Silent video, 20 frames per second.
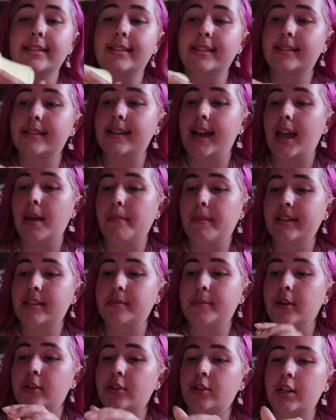the same as
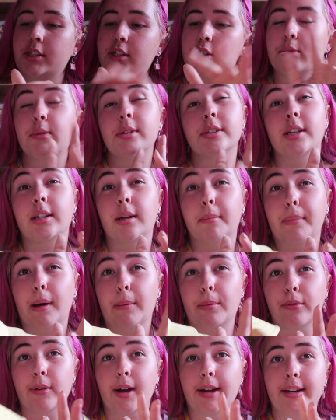spirit jerseys, where it's like a
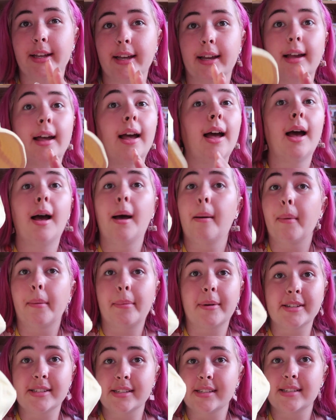bubble writing, but
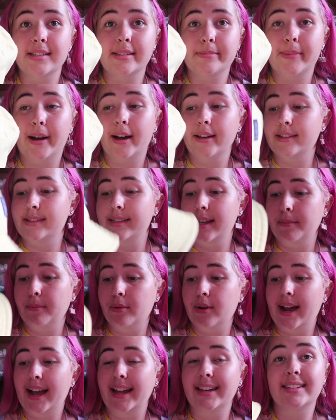because it's by the same
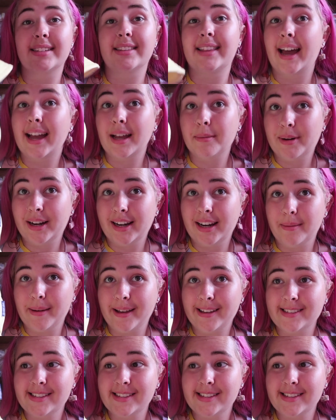brand, that completely makes